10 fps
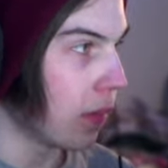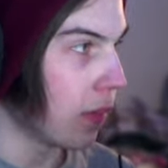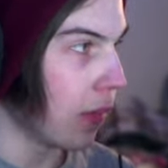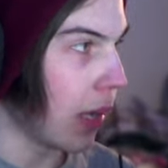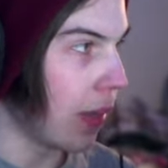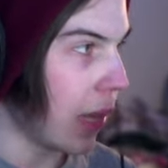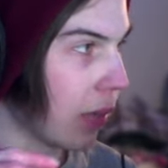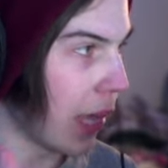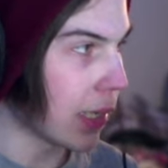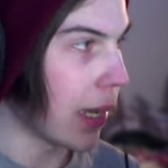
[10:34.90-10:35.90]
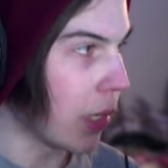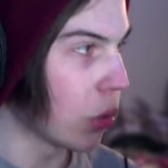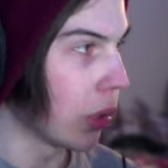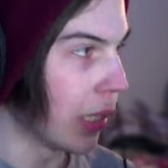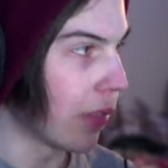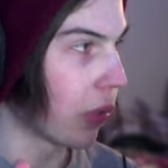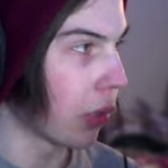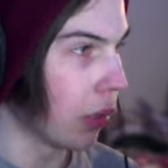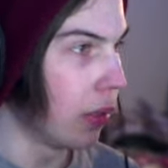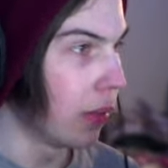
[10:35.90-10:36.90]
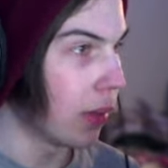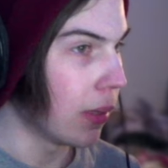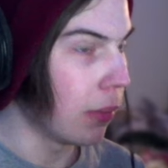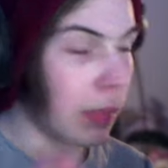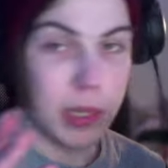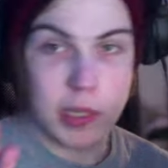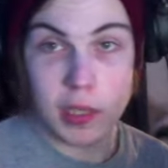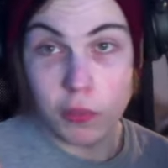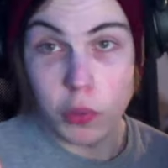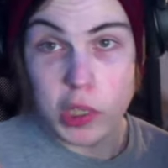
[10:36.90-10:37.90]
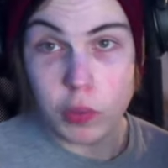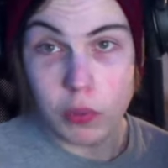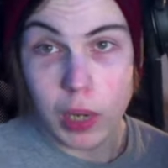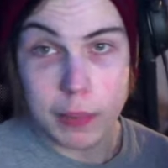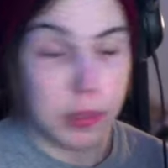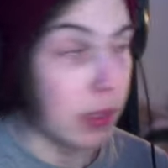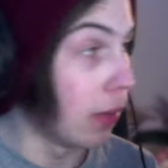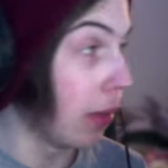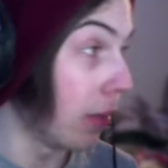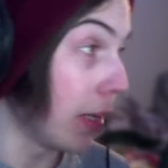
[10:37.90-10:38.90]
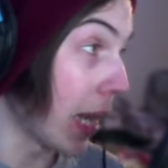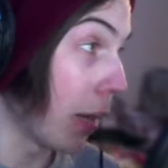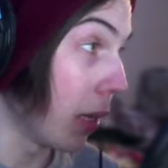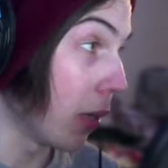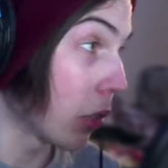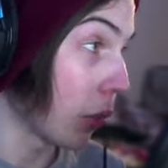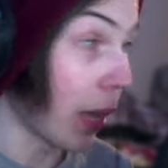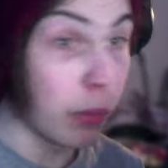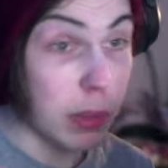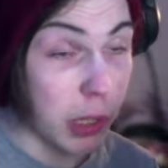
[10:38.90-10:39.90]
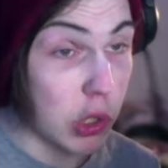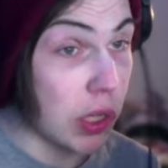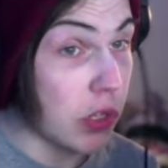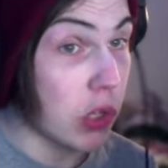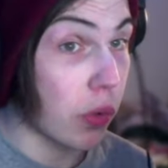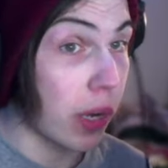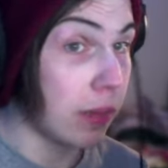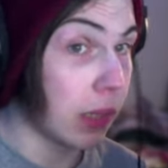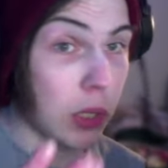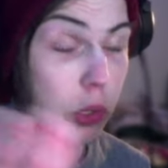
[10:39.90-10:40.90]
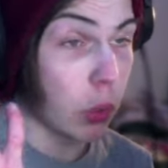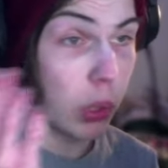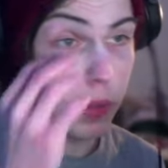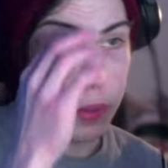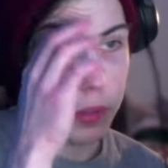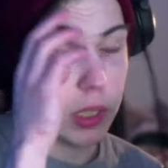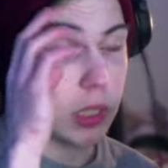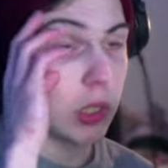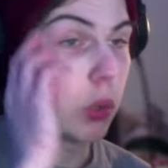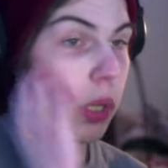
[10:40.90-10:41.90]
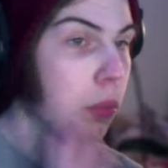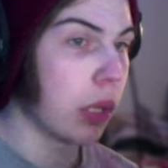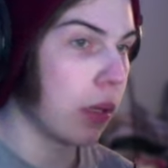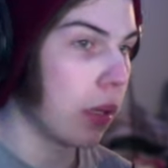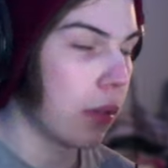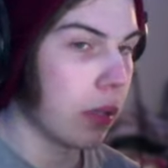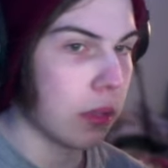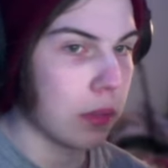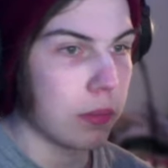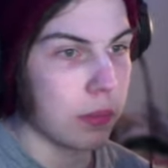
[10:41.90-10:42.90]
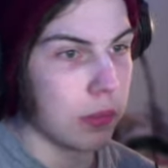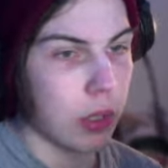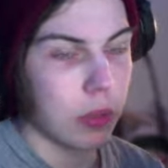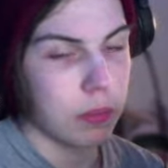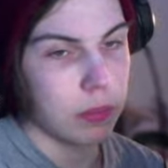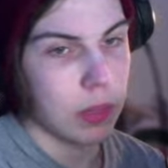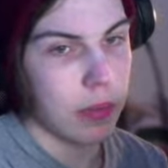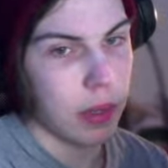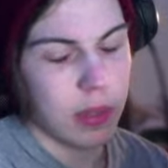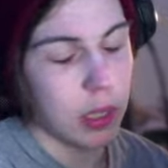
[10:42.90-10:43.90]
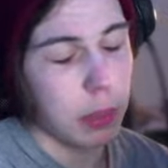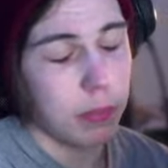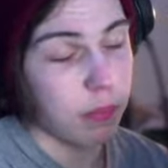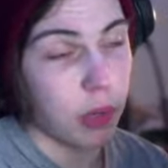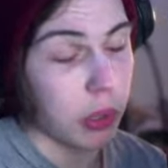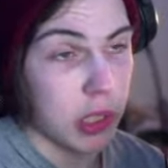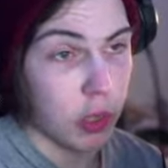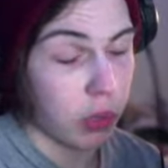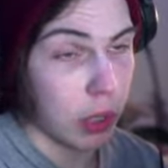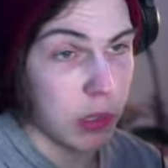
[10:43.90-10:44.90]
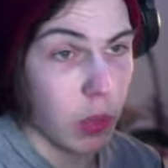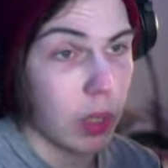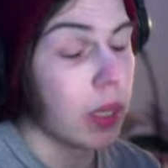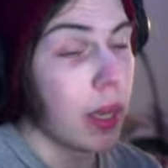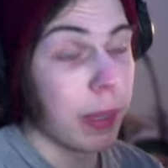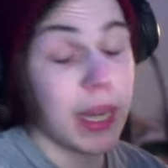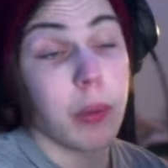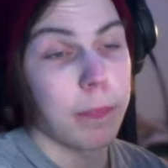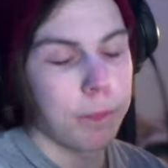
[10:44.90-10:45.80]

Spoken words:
and they've lost Andrew Lincoln for good, maybe he's gonna voice Rick Grimes in the animated show. That would be much easier, right? He could do it, in Britain, and, you know, I think it'd be far easier for him as well. But anyway,